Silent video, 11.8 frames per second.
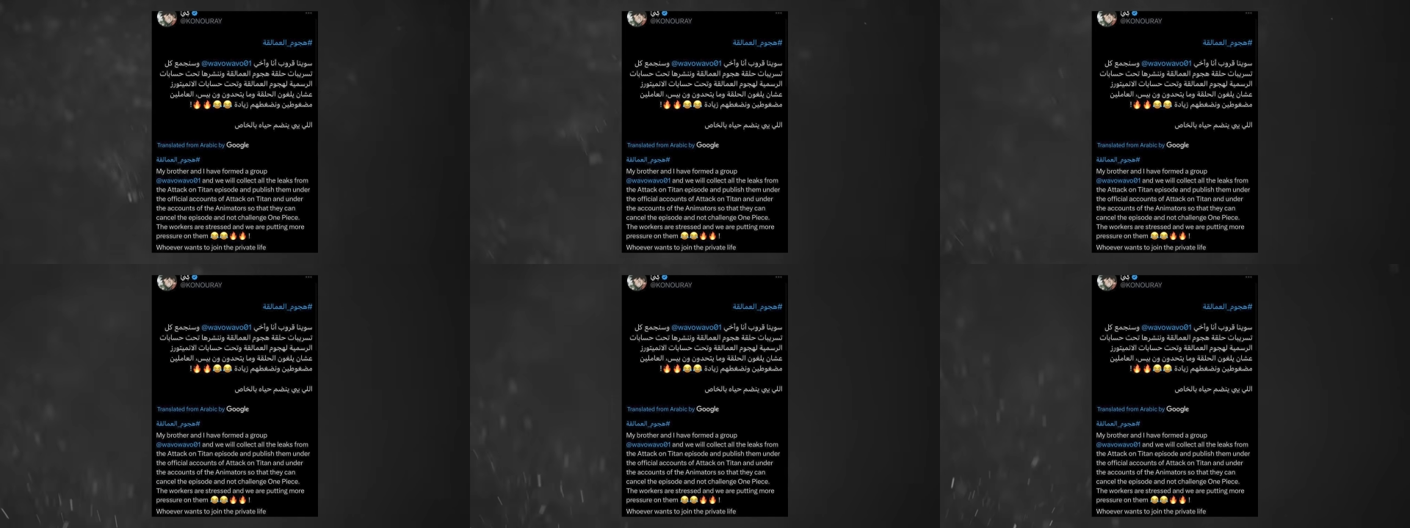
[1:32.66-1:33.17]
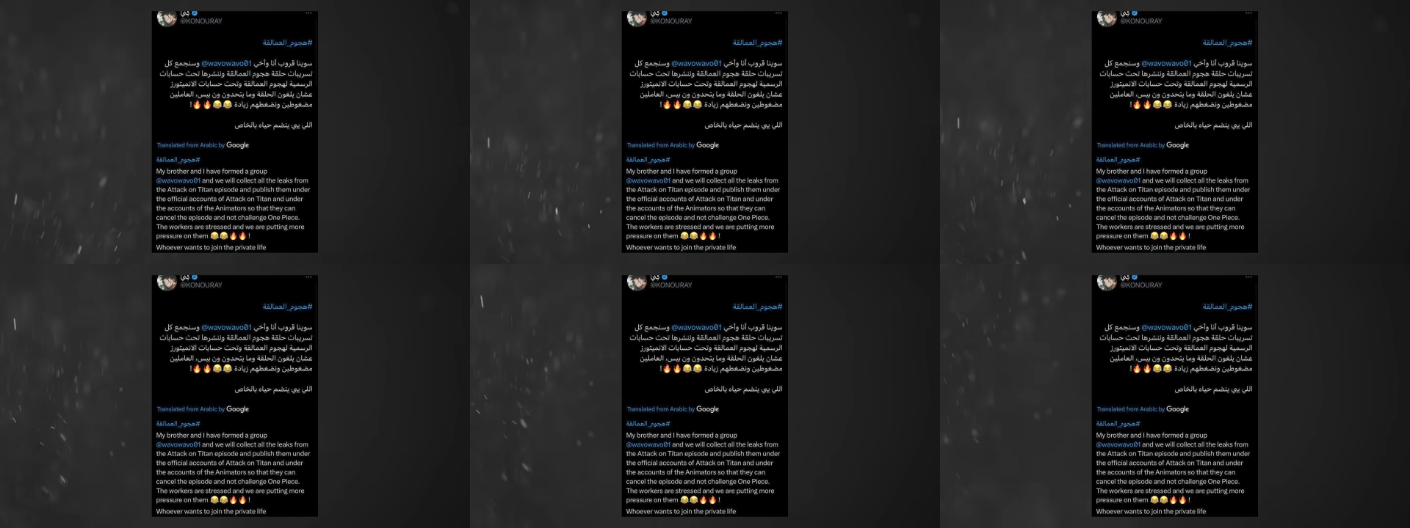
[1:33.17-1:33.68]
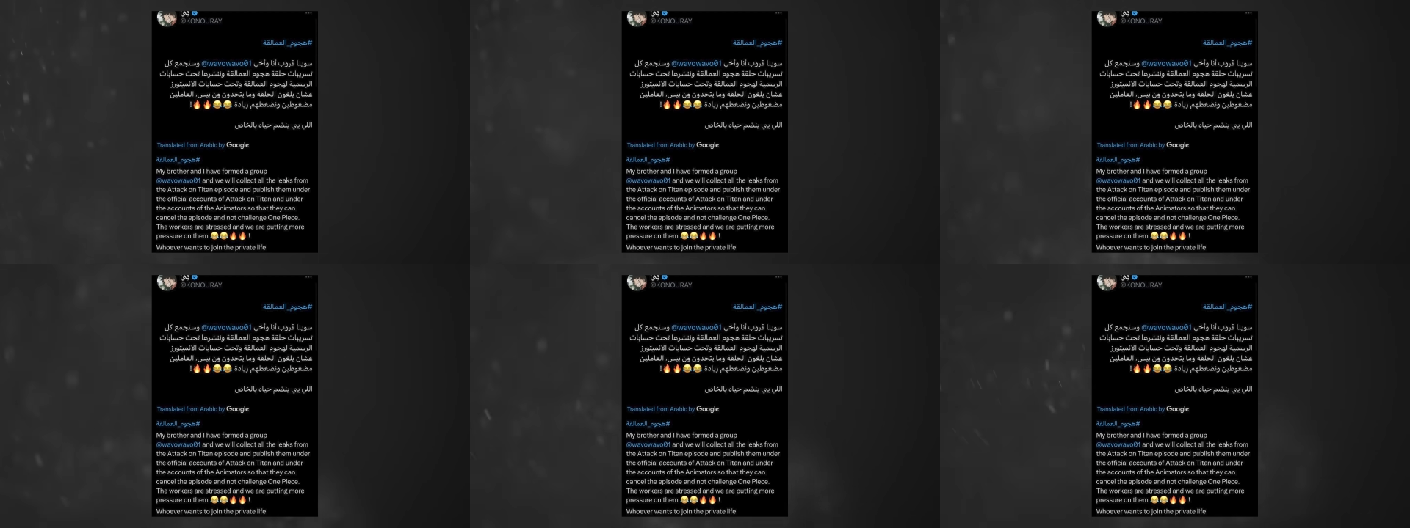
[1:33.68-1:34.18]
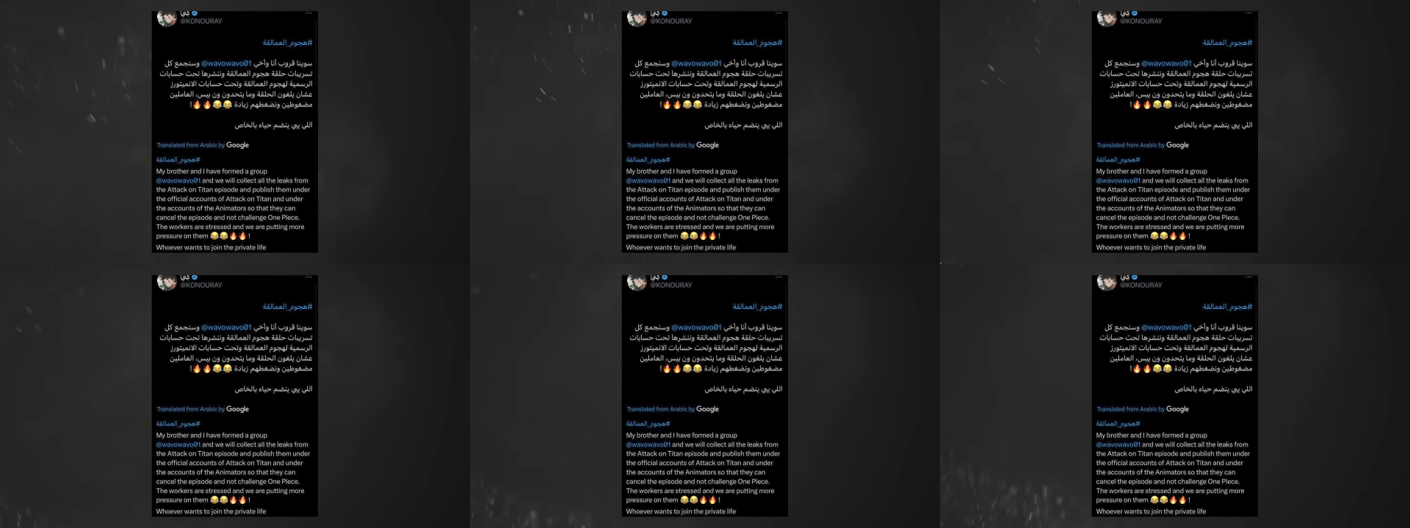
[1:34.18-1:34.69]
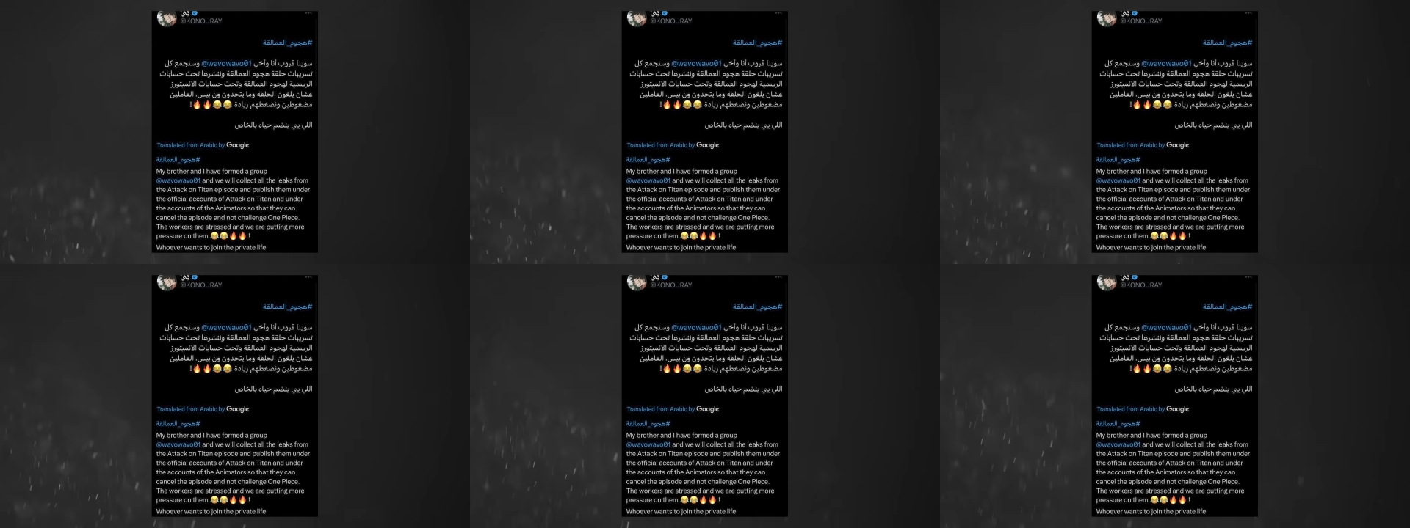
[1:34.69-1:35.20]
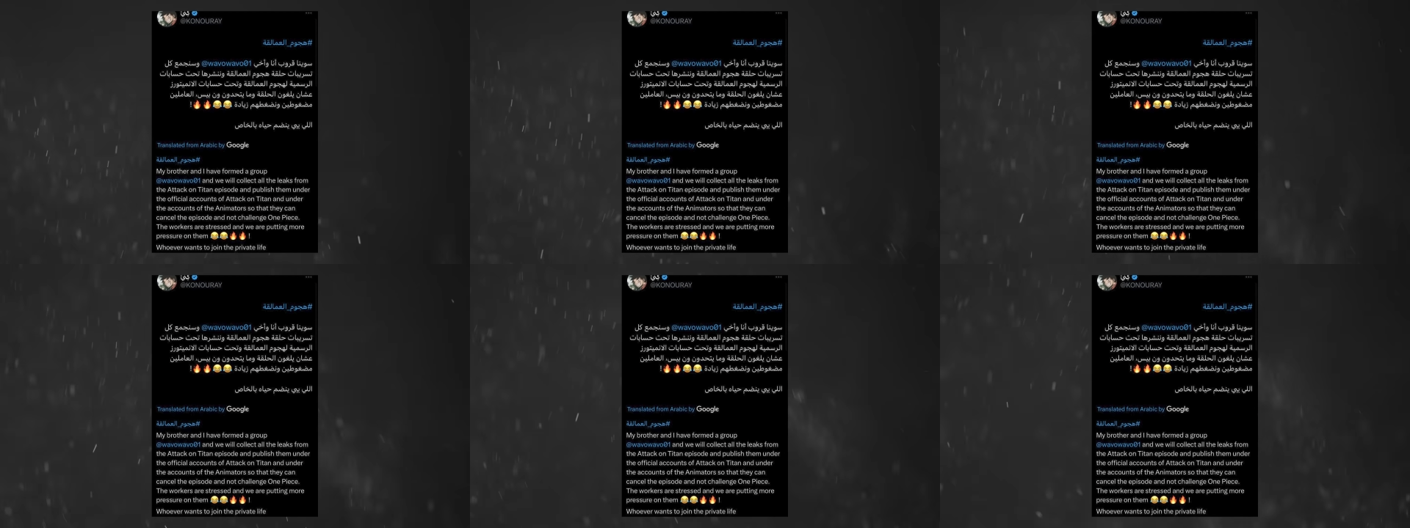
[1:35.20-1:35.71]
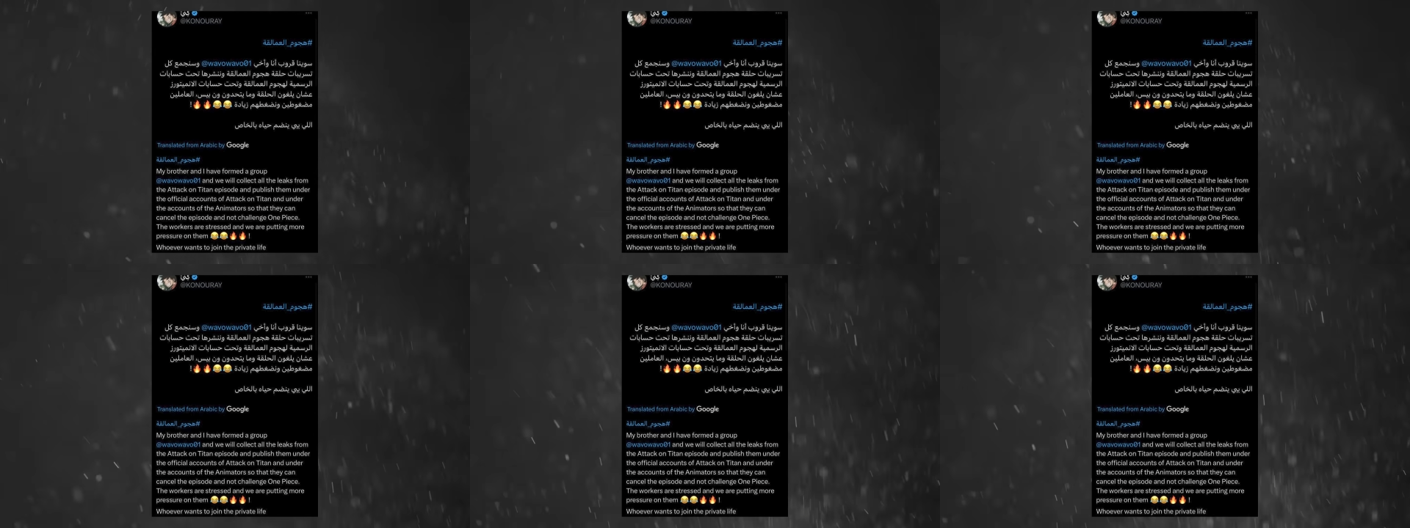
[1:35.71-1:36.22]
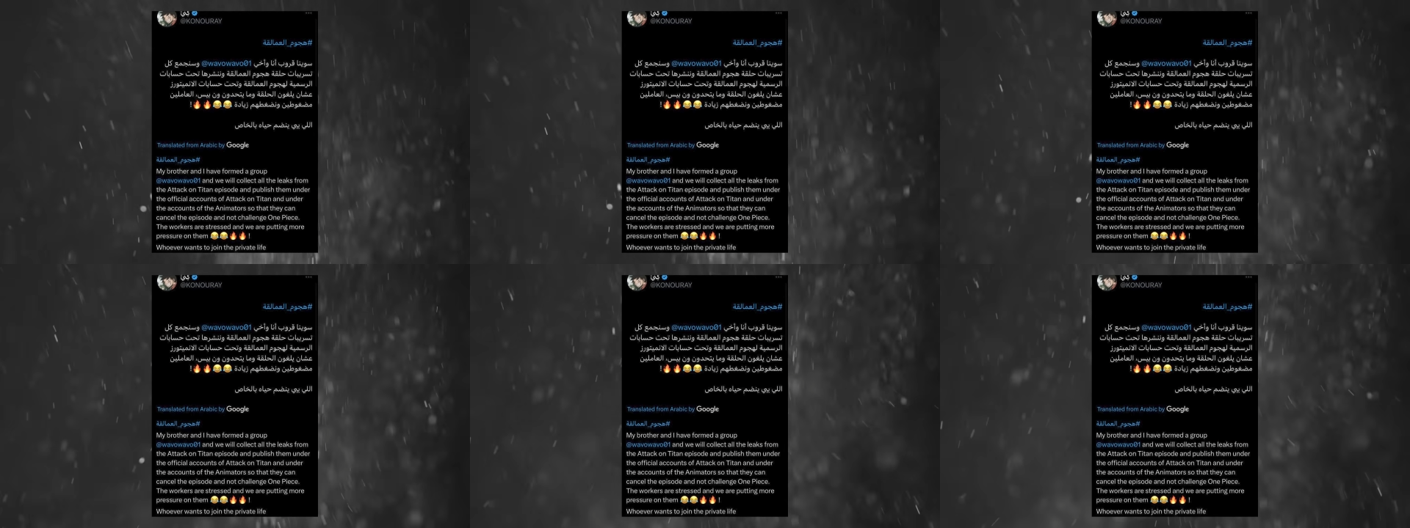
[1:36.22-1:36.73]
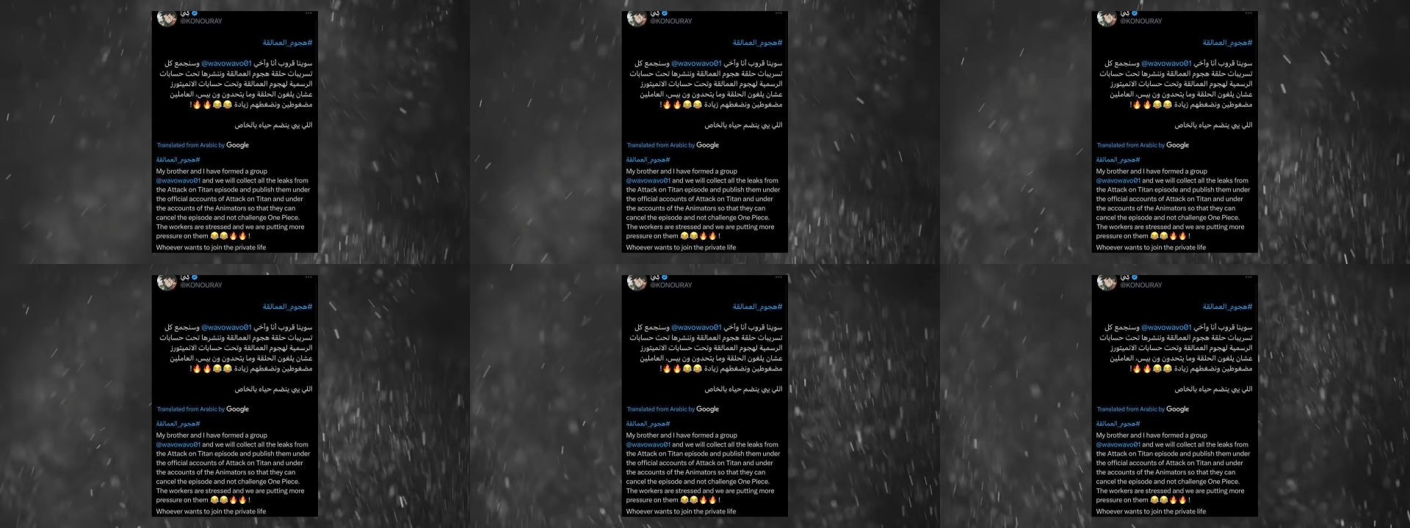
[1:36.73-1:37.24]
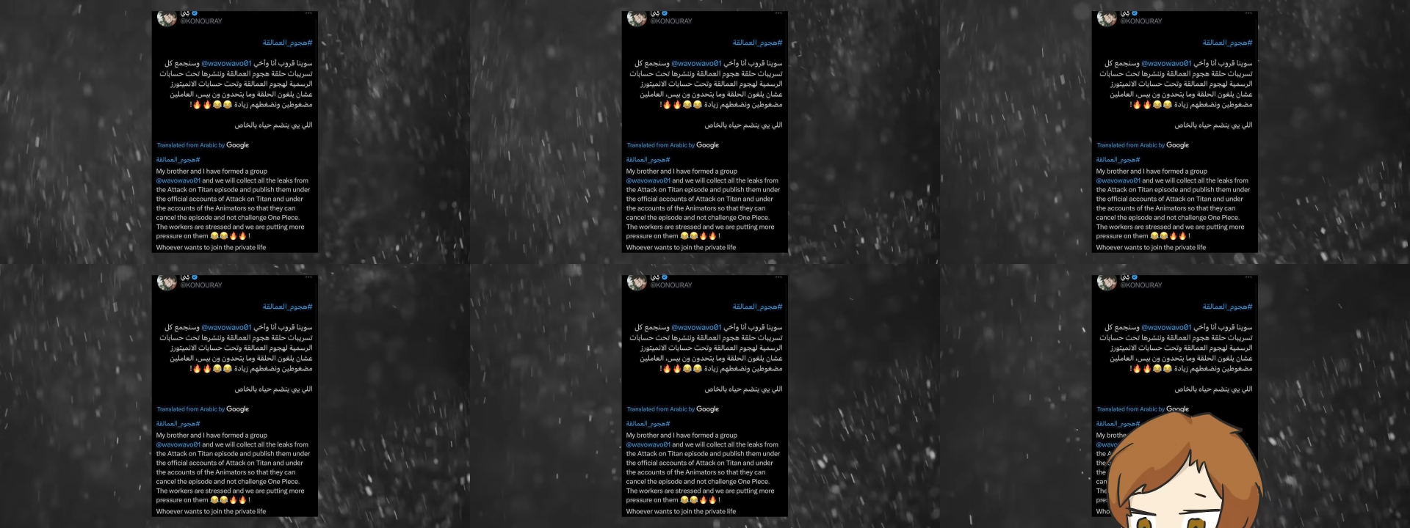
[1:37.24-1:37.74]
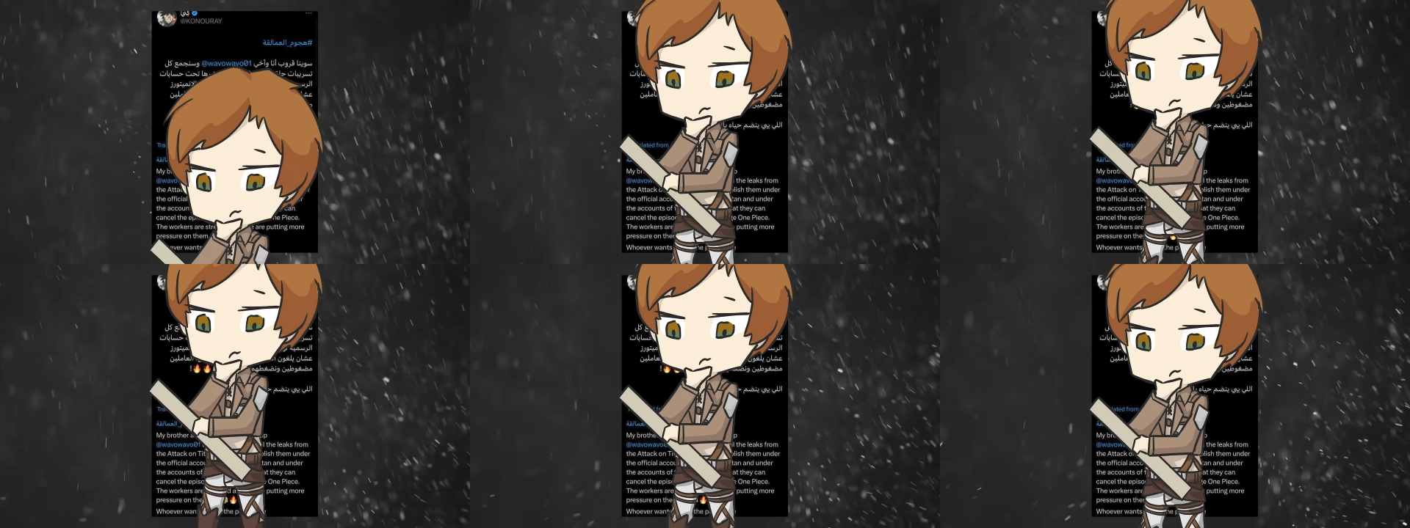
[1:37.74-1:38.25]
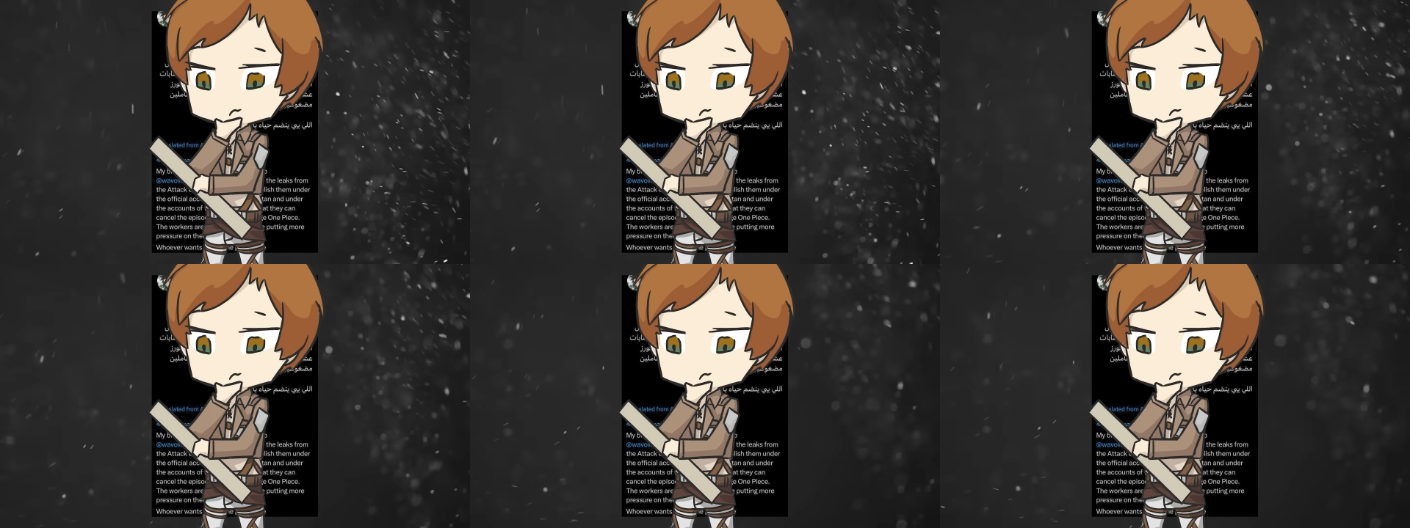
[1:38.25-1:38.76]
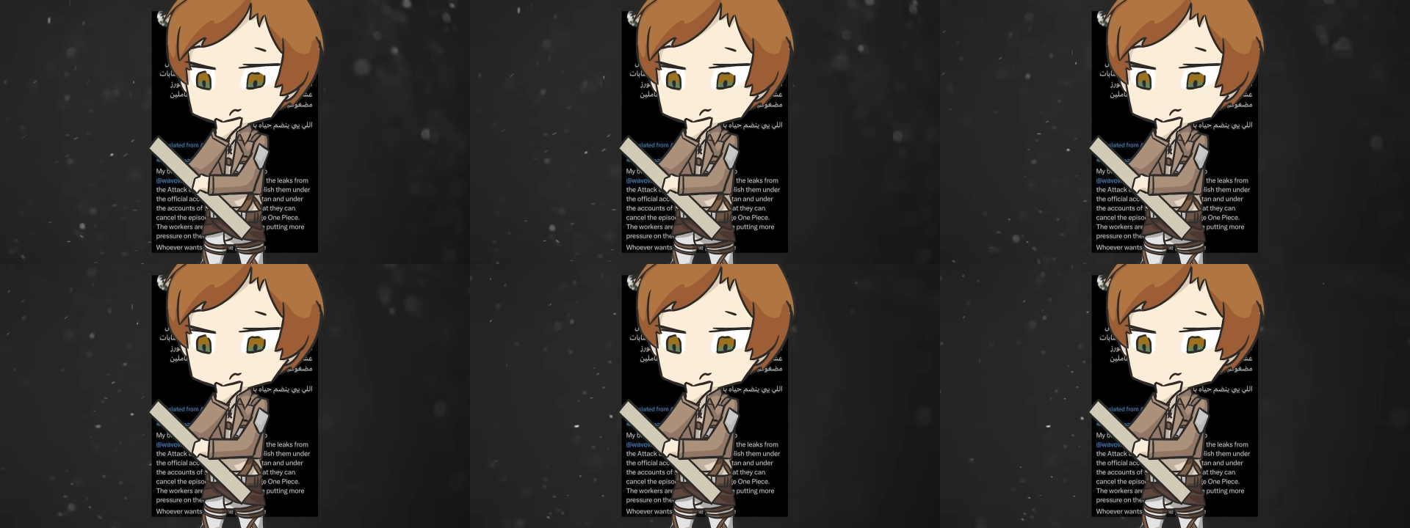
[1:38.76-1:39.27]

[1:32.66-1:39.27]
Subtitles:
(no speaker visible)